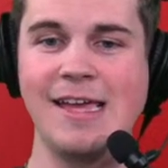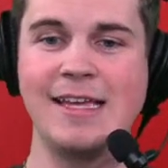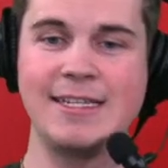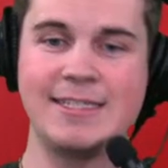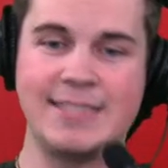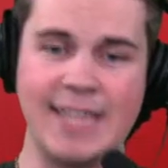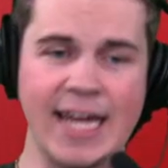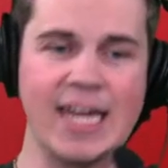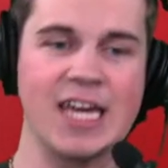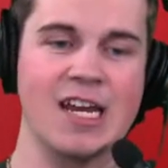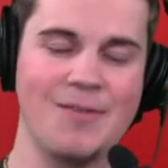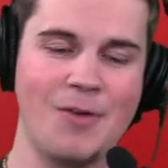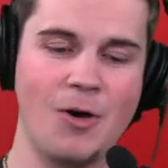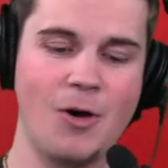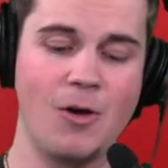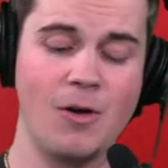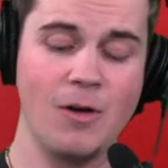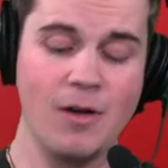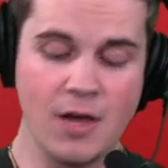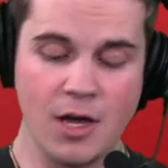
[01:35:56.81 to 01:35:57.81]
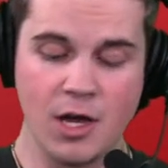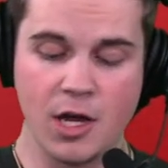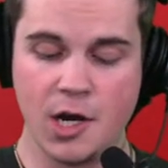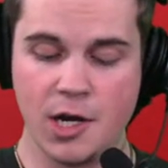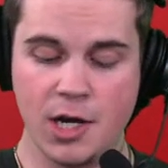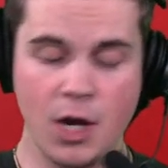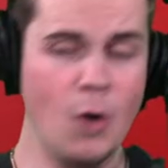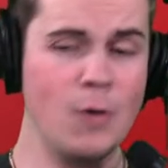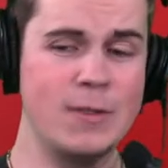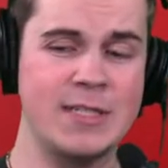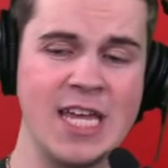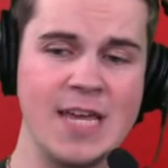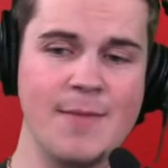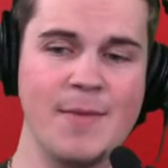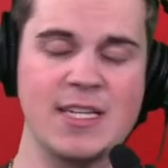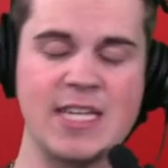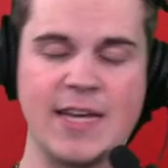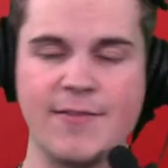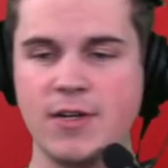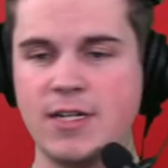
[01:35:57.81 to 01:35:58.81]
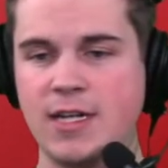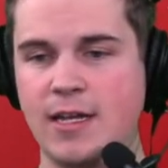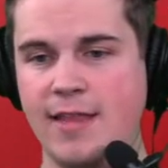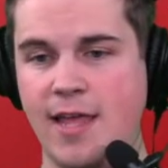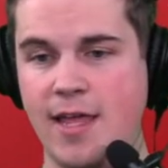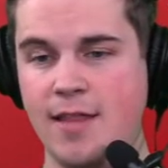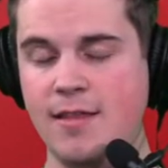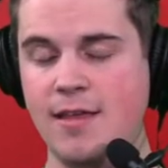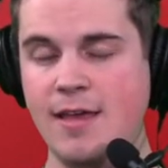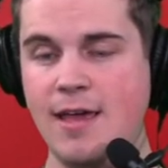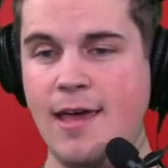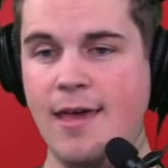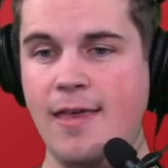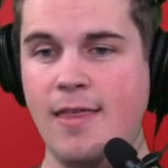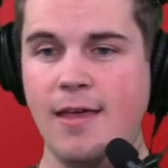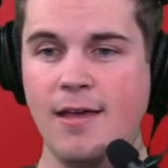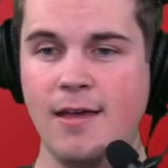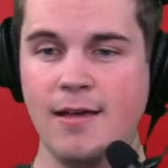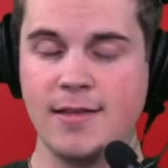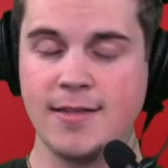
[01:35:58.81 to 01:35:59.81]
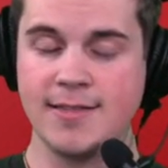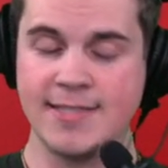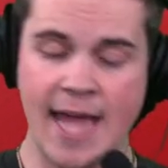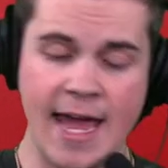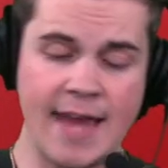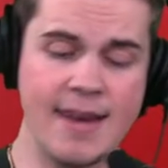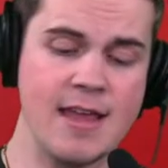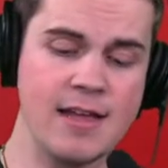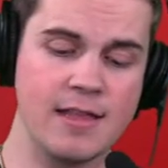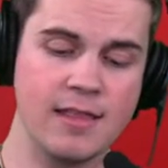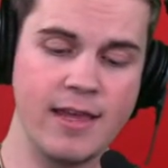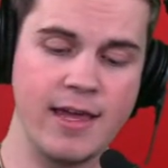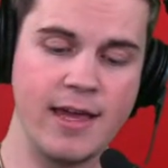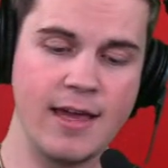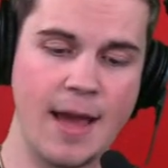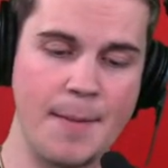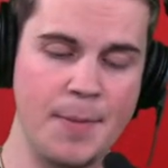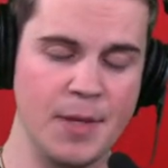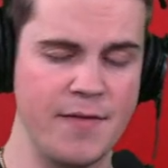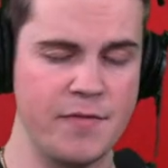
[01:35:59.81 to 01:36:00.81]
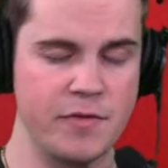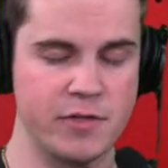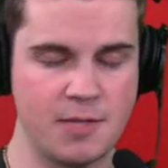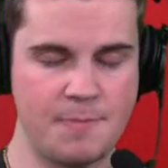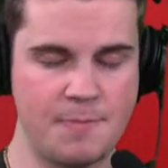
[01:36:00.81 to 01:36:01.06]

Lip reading: Second of all, no team has ever done that. Technically, I believe it was the